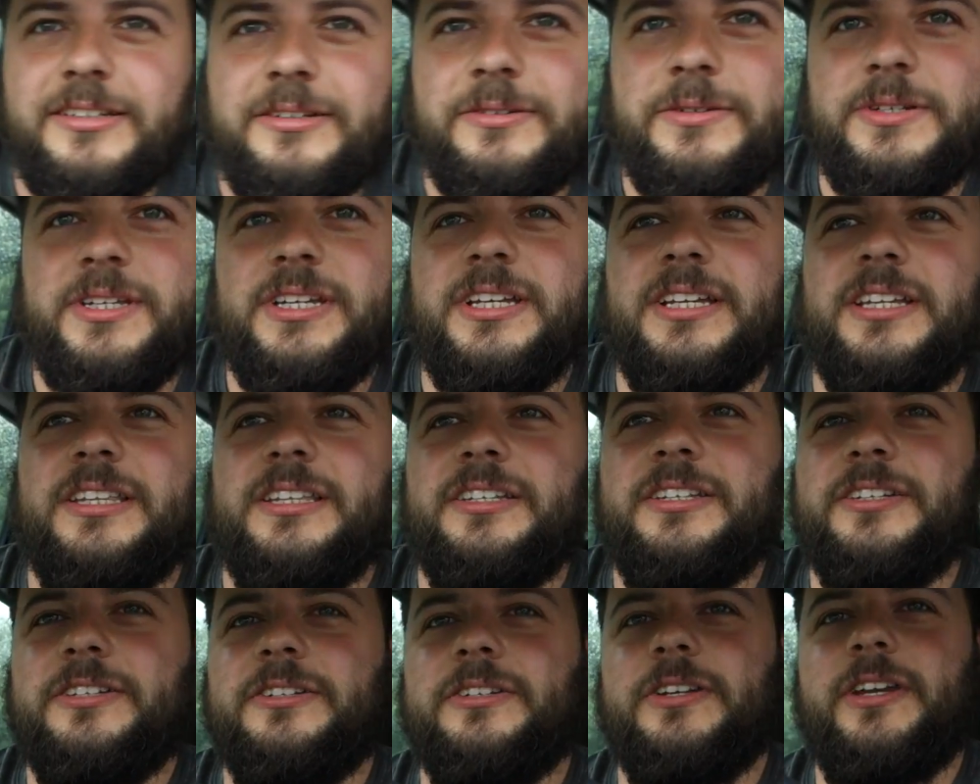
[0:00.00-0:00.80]
dear, this
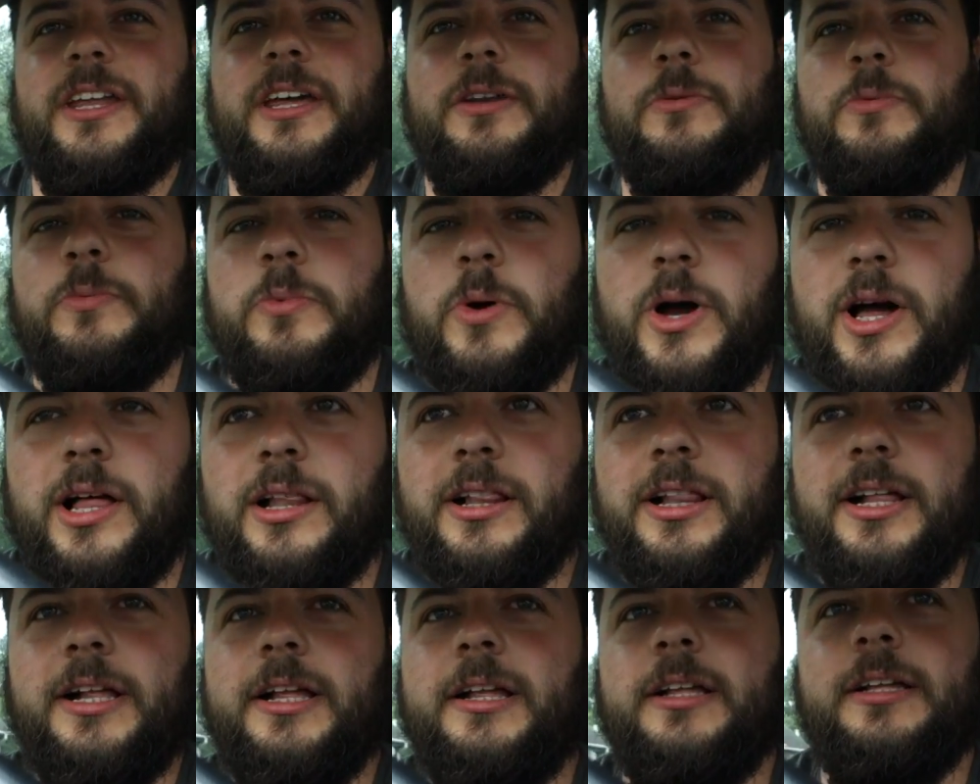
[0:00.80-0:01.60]
is gonna end well.
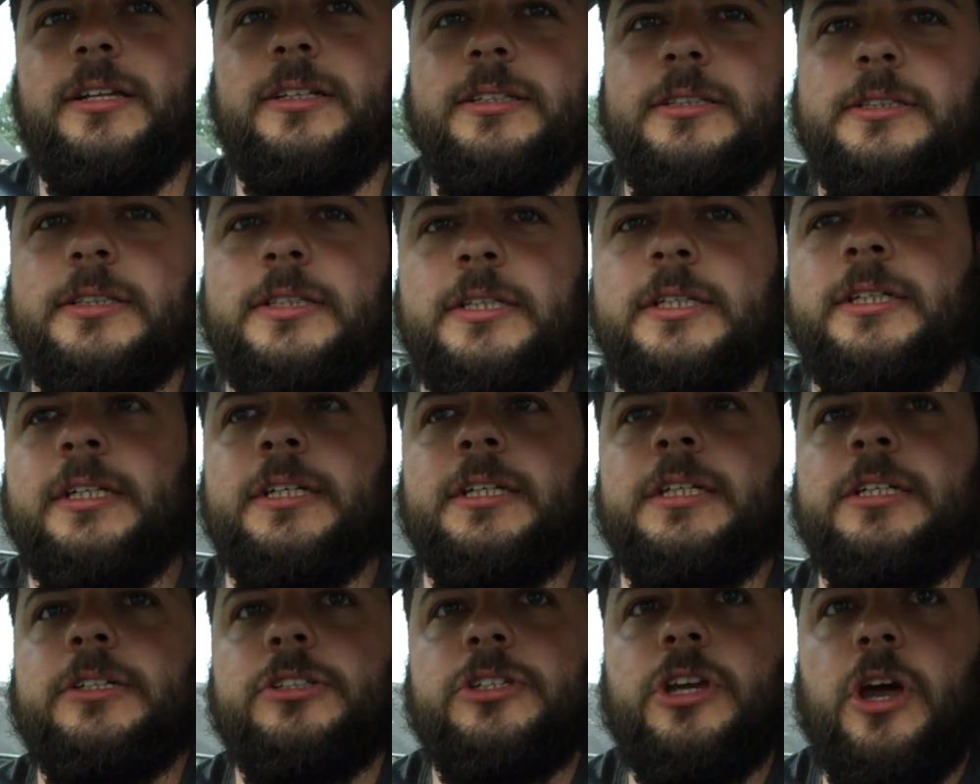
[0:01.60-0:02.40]

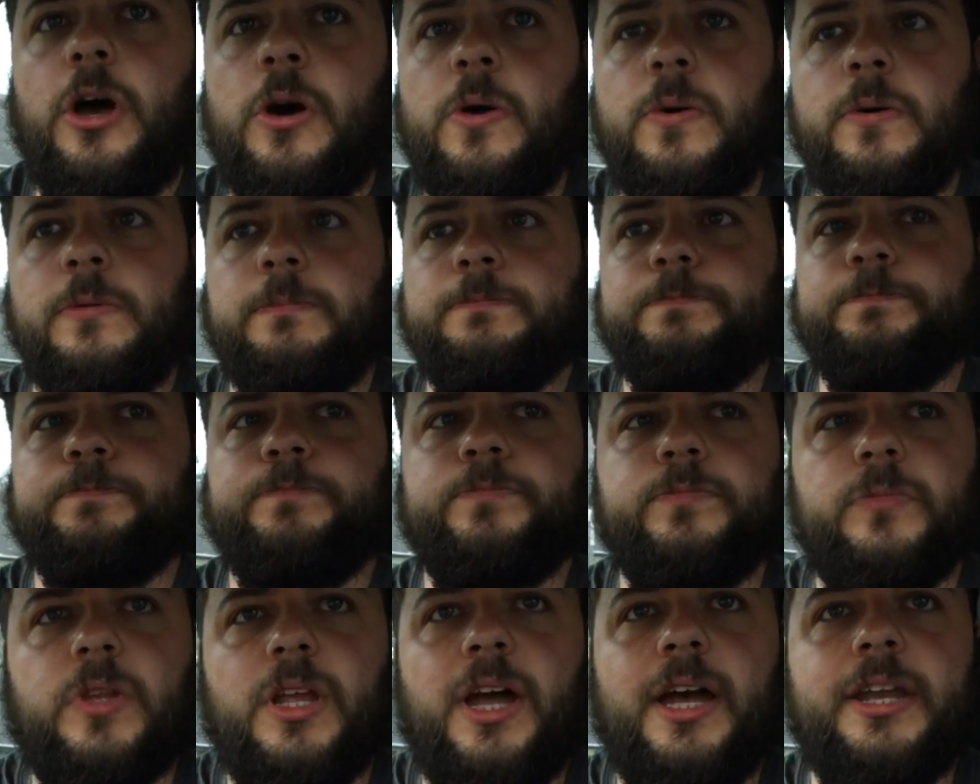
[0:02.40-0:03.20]
So, I
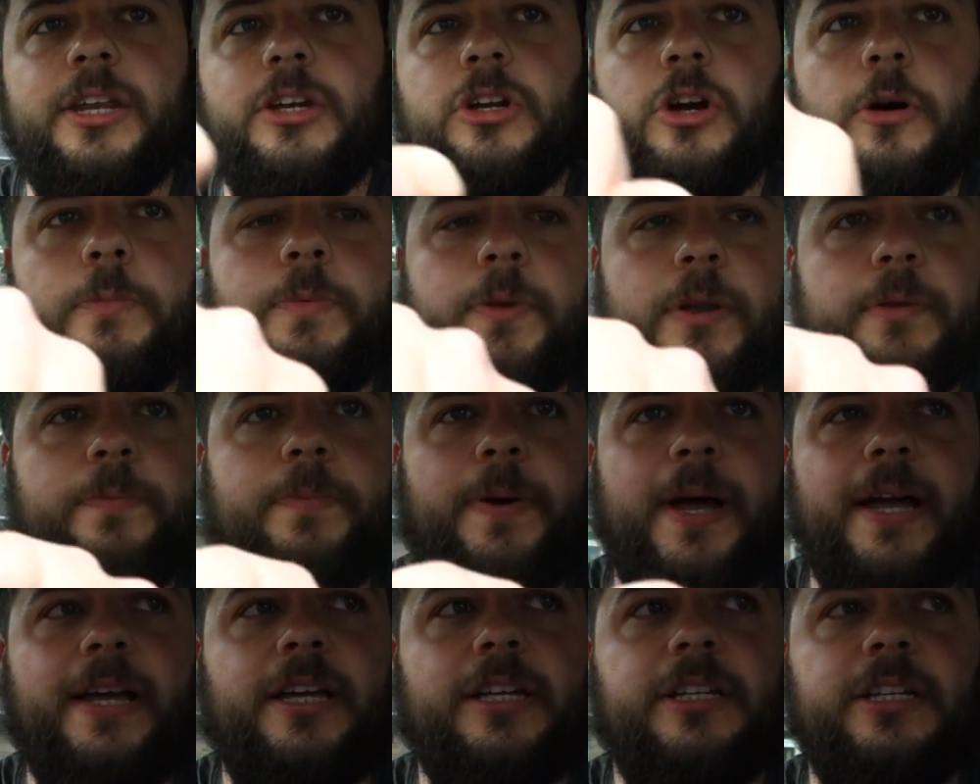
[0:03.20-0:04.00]
had a couple of
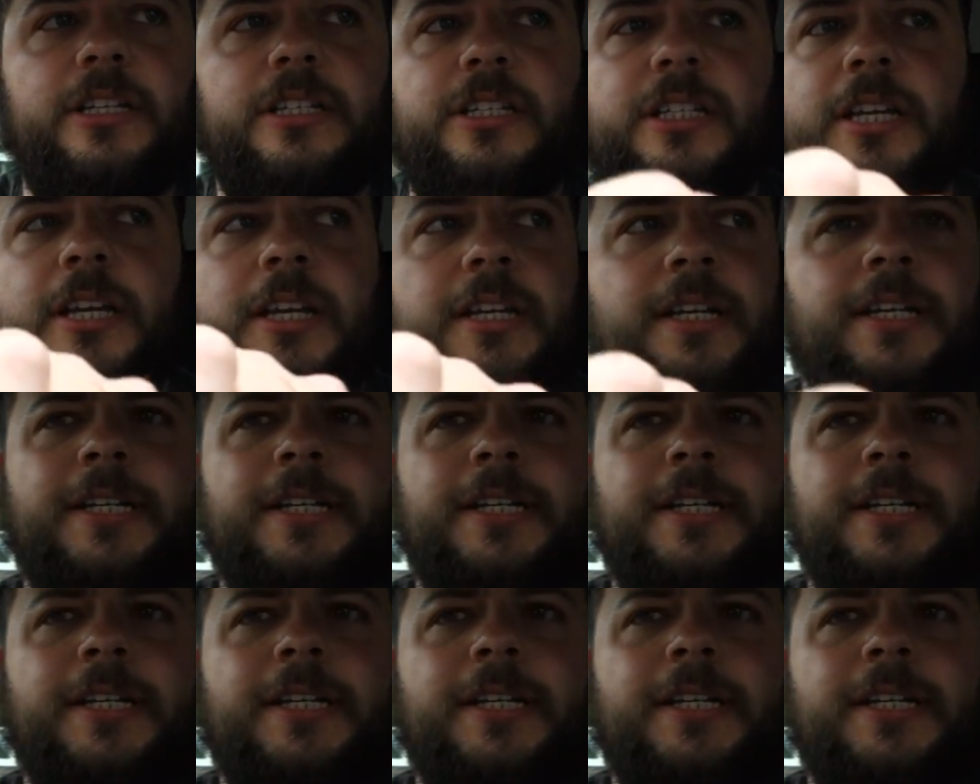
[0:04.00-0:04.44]
packages.